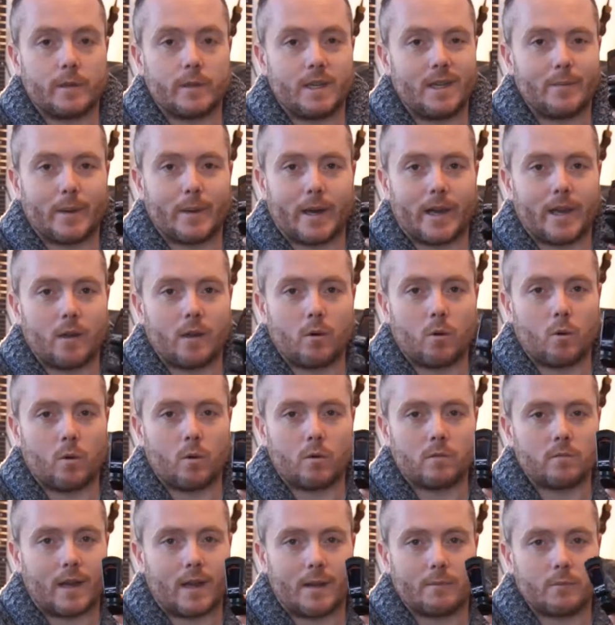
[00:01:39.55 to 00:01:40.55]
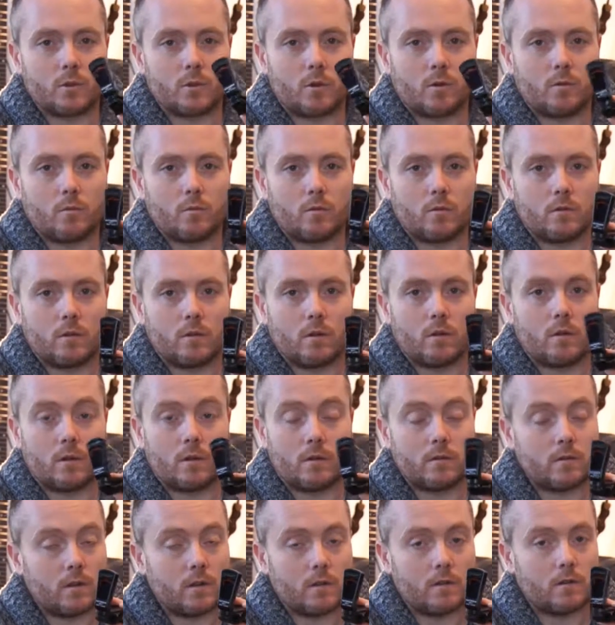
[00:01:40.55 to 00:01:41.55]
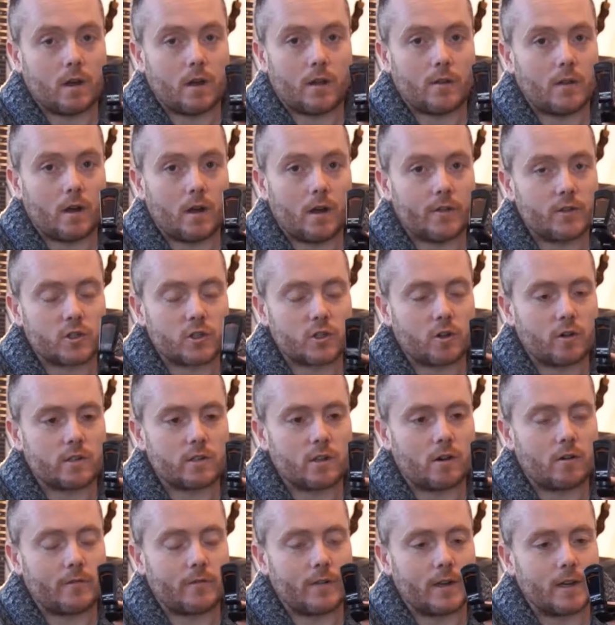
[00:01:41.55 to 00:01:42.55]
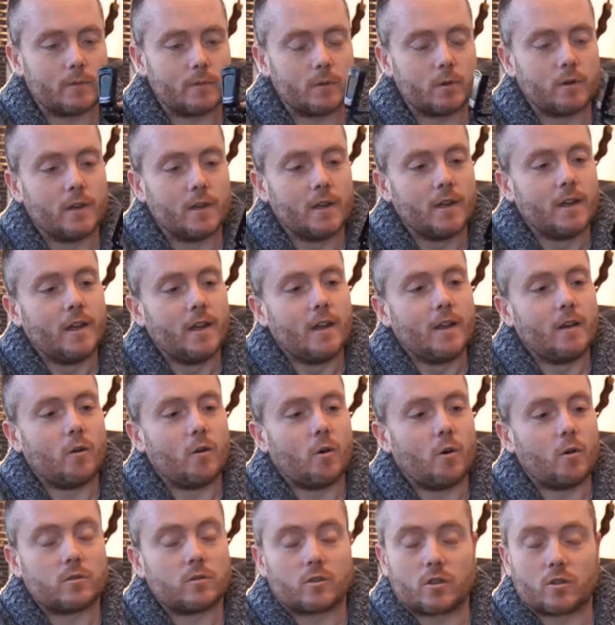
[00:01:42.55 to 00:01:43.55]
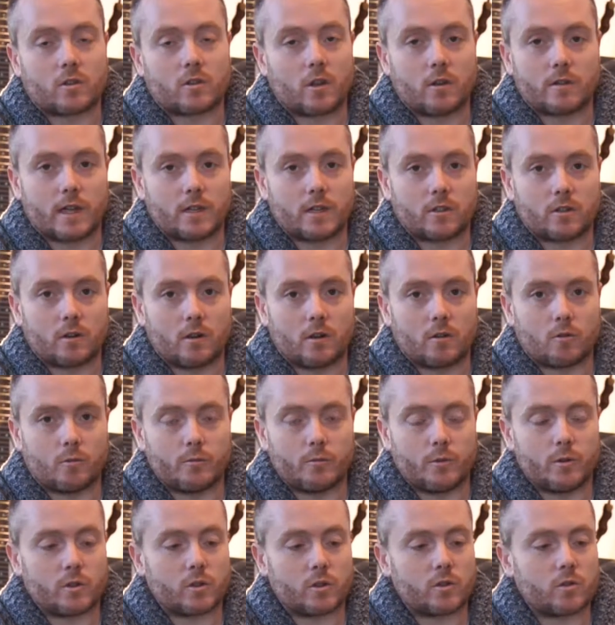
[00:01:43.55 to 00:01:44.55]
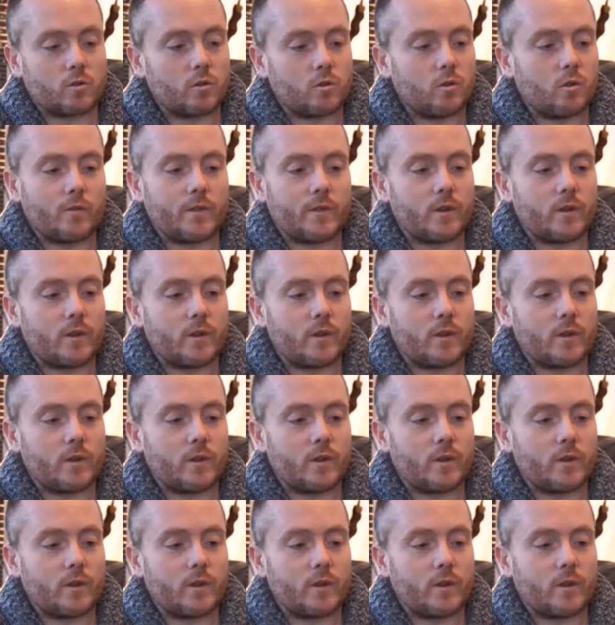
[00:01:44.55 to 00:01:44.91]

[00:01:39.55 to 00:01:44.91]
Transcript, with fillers: eBay or Amazon or, or you know, other other sites are available, or just go down to your local music store.